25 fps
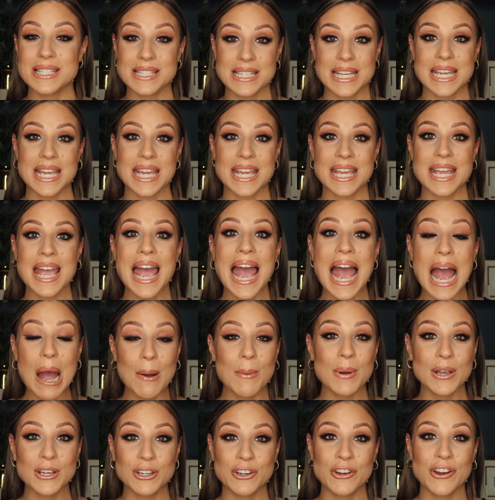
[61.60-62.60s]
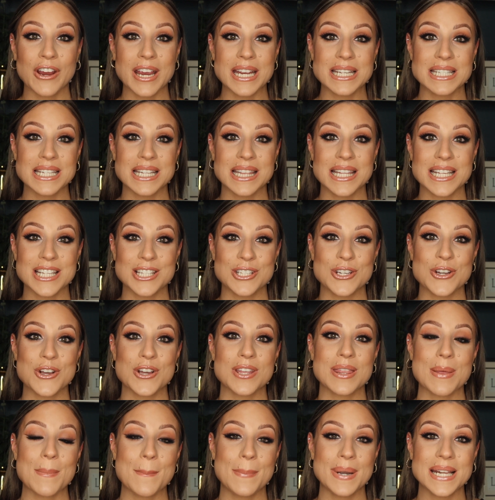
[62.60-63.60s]
to see how I created this
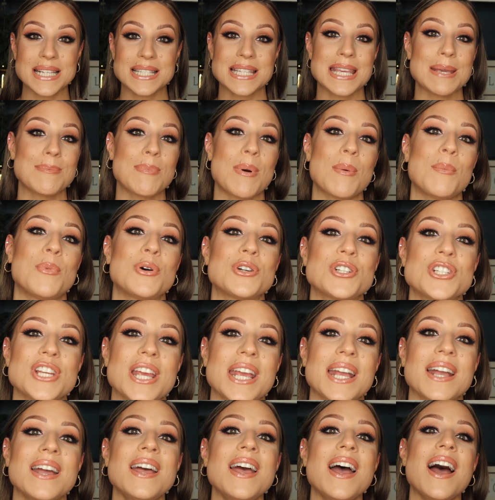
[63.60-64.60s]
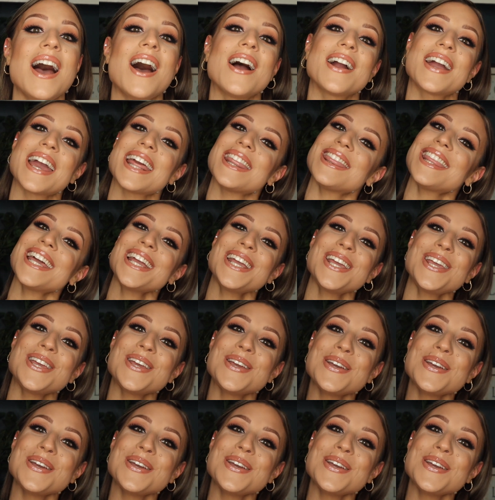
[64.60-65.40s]
look, then please keep on watching. Okay, thank